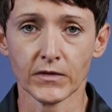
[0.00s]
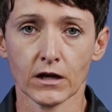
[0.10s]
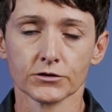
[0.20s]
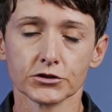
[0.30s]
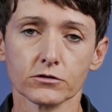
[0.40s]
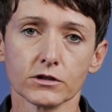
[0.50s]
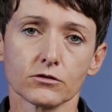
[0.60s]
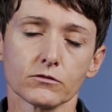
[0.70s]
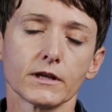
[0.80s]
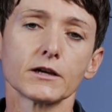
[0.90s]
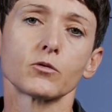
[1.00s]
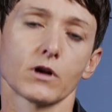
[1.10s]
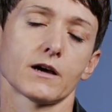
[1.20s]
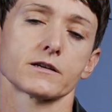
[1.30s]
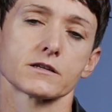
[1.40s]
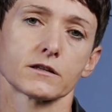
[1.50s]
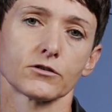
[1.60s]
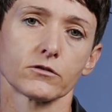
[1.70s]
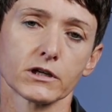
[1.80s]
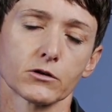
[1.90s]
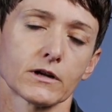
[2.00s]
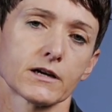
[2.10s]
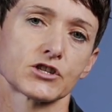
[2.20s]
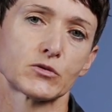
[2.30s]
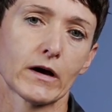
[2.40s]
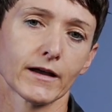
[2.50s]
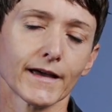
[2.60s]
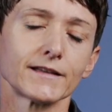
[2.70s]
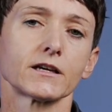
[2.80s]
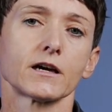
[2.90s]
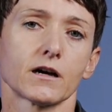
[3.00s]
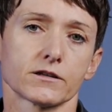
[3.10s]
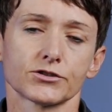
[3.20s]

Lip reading: So you need to equalize it, and you equalize it by adding gas.